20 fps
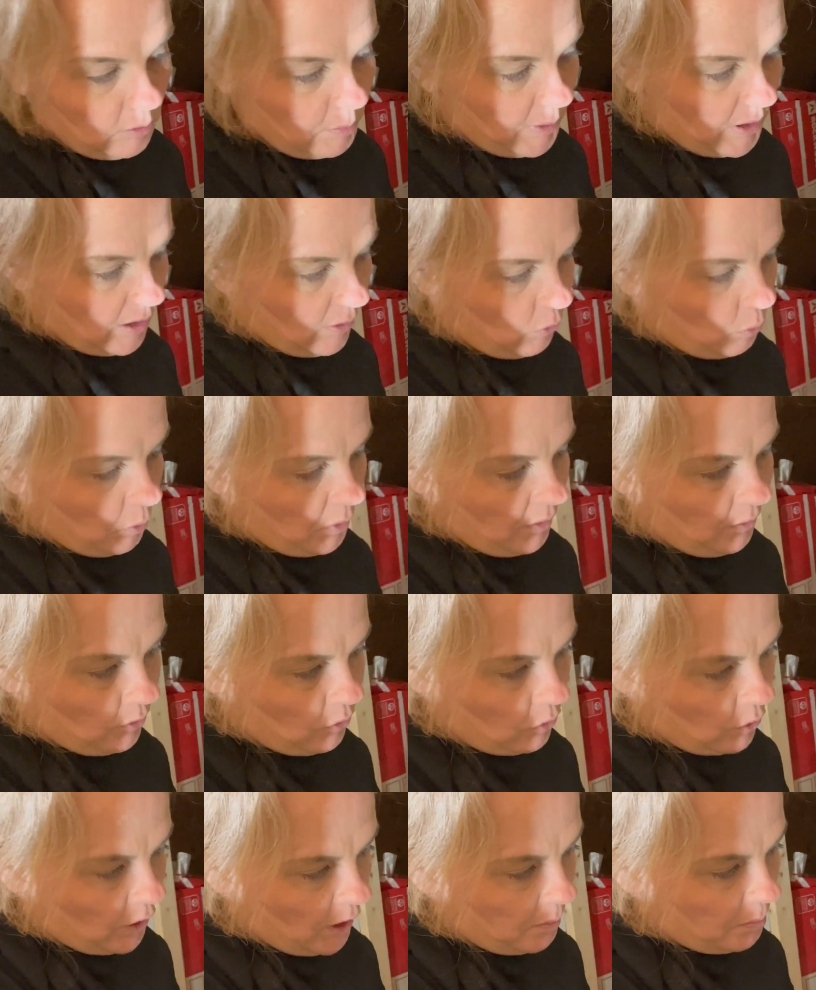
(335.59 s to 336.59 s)
because we've
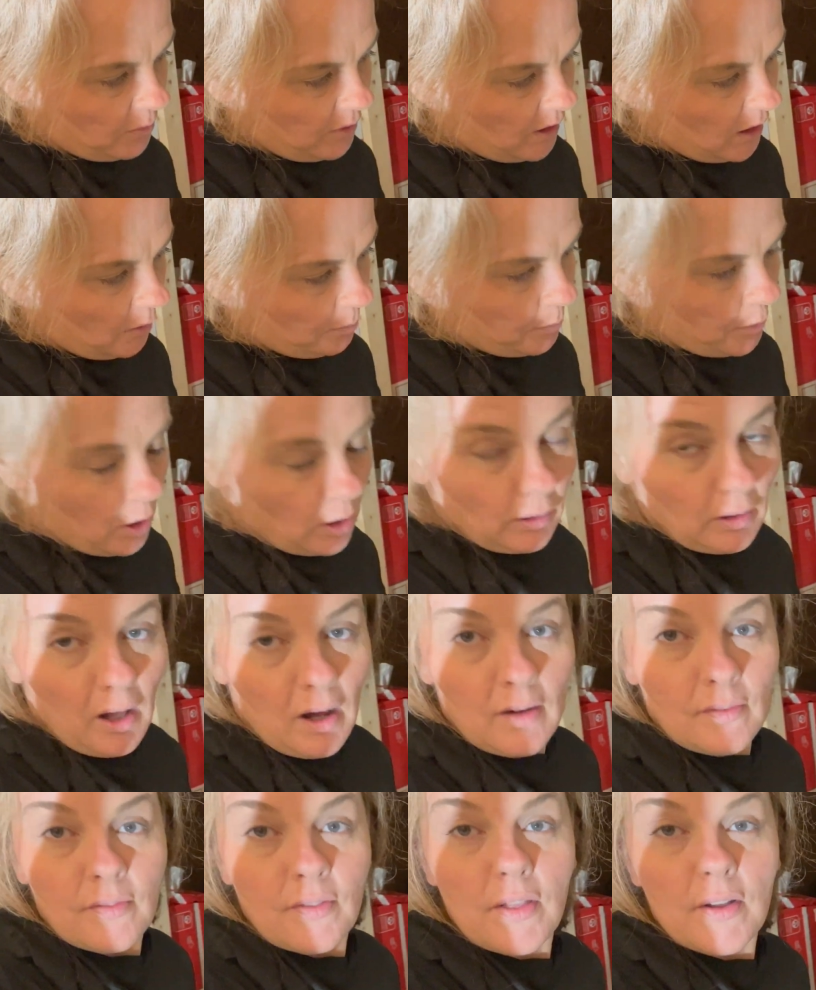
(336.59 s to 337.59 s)
scraped it up all
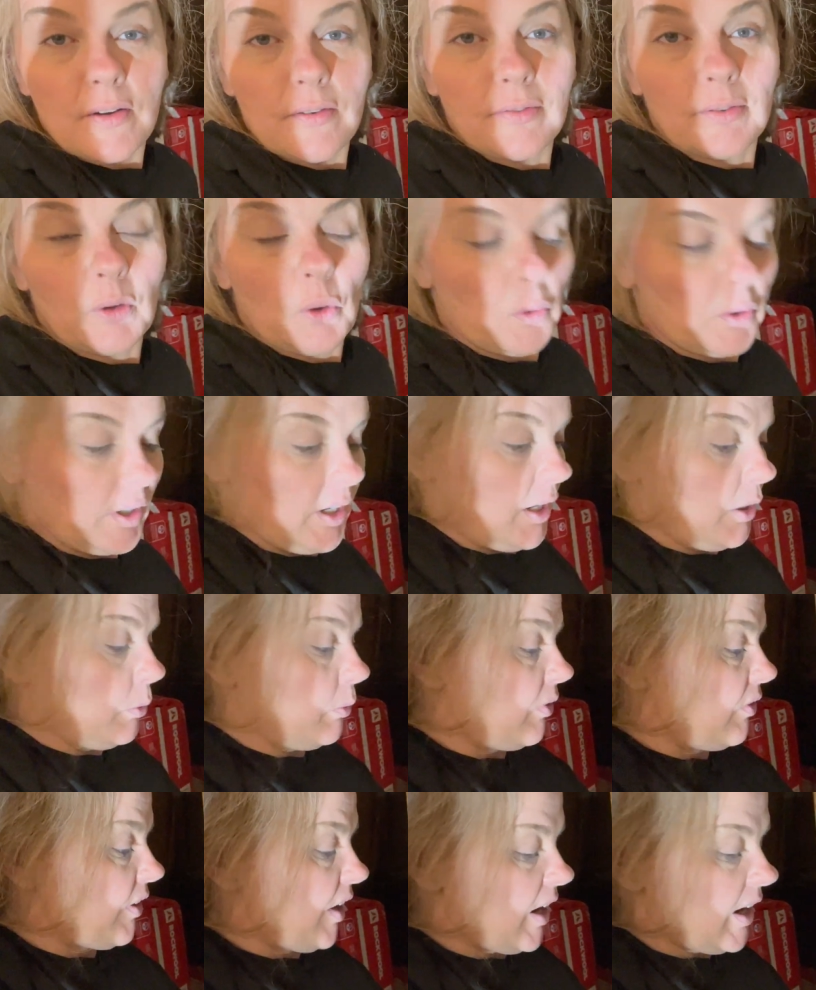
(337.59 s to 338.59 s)
off the floor
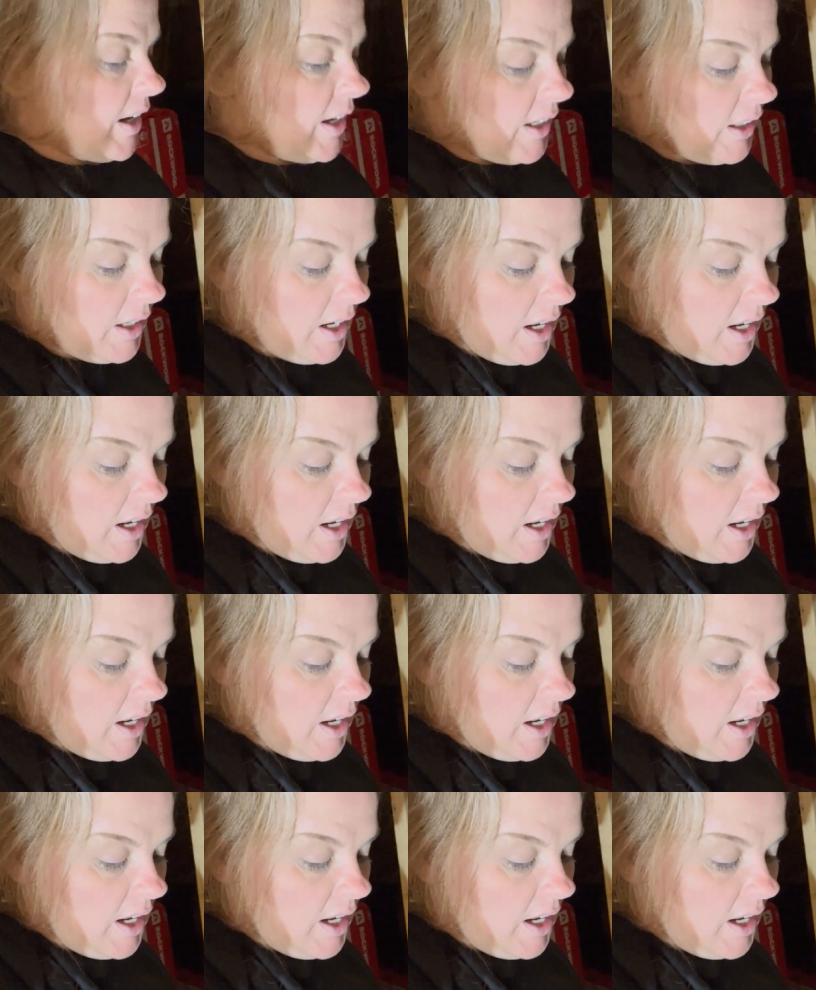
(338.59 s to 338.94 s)
outside.